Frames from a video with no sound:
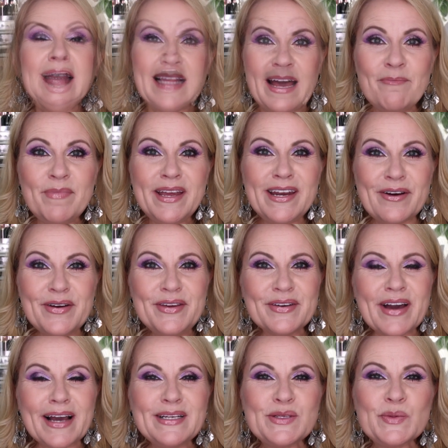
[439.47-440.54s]
Let me know, you
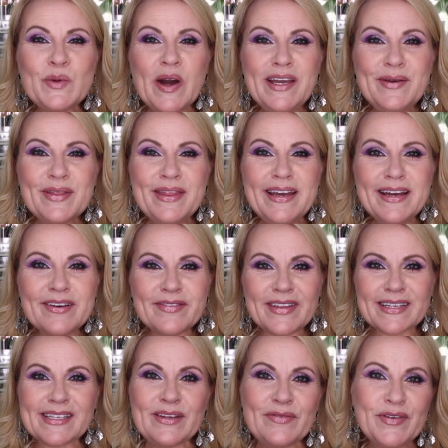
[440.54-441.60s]
guys, what you think of
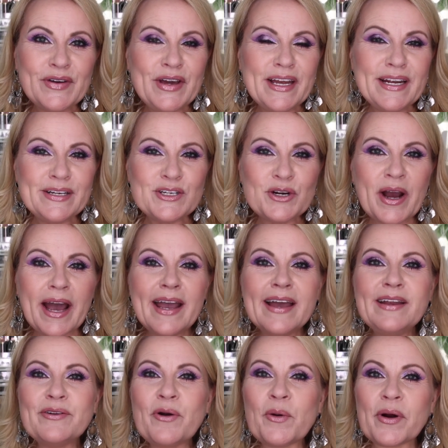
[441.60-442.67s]
this, if you're going to try
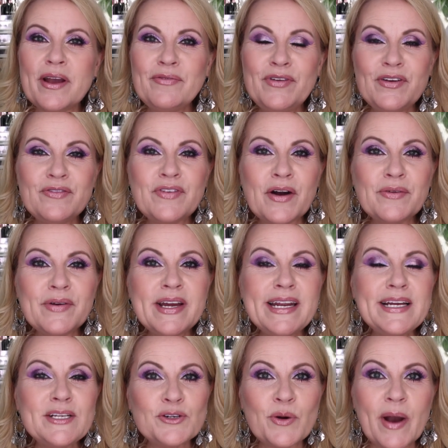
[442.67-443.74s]
it or if you've already
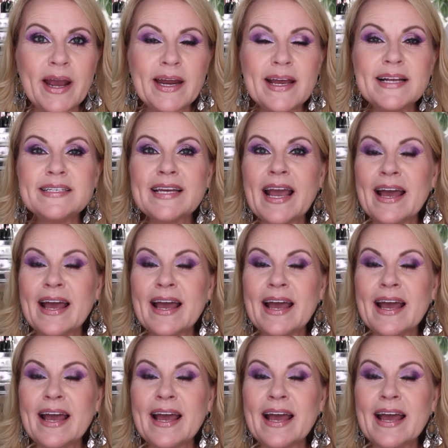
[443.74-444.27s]
already tried it,